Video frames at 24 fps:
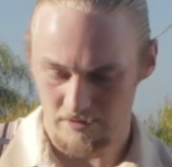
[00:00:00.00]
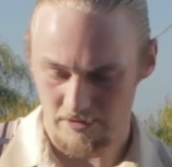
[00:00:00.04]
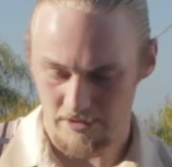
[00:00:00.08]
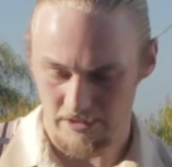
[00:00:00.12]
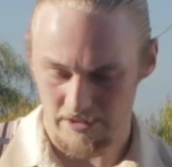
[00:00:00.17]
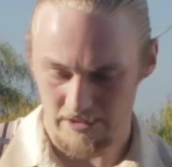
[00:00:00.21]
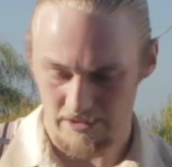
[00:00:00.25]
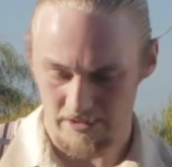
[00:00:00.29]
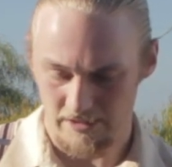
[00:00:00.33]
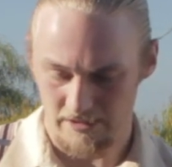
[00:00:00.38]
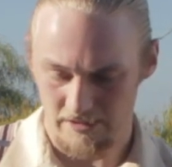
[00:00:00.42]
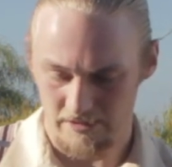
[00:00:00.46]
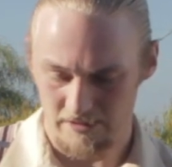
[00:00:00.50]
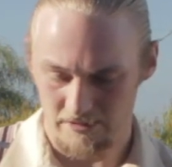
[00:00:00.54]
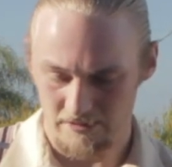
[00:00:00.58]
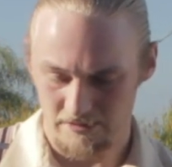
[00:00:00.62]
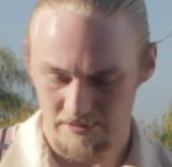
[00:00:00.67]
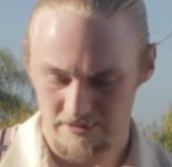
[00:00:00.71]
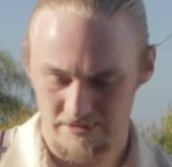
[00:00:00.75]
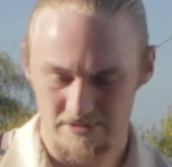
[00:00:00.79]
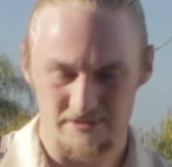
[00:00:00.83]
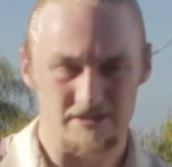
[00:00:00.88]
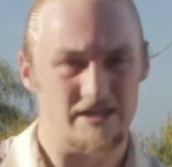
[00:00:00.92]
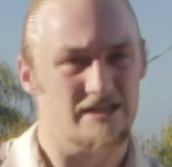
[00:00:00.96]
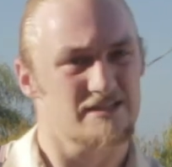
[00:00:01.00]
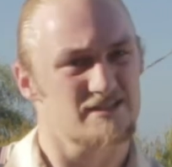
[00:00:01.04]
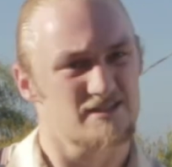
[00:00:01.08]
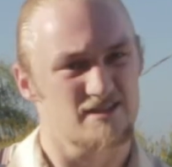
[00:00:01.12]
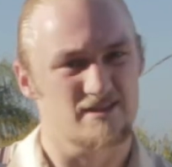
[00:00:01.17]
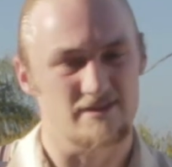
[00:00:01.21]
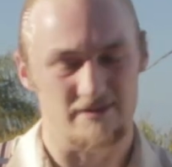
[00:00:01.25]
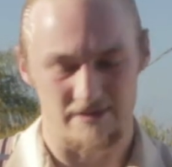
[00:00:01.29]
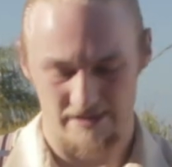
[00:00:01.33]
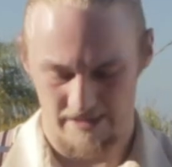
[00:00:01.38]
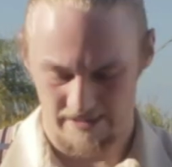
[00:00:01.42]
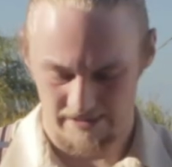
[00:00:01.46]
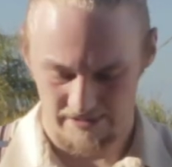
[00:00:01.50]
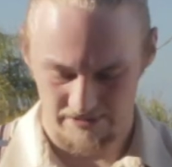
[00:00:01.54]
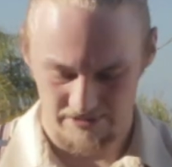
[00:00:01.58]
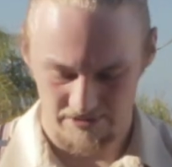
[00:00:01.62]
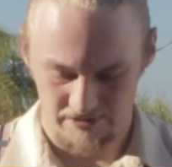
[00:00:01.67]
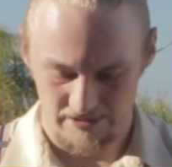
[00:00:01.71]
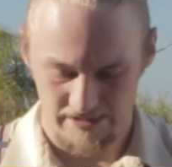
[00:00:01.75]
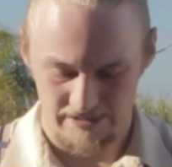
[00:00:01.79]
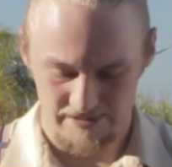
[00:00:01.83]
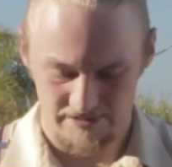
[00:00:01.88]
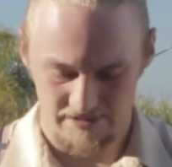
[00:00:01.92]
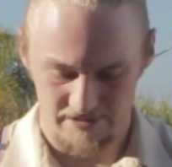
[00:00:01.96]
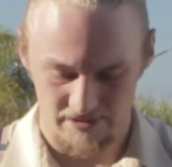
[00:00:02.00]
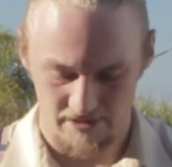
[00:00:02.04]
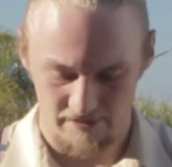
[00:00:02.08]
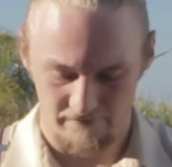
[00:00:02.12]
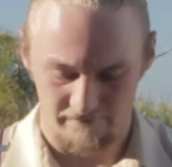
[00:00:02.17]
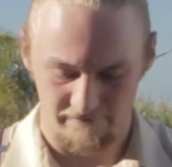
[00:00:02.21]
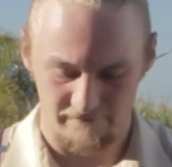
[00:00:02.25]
it's less thick, it's less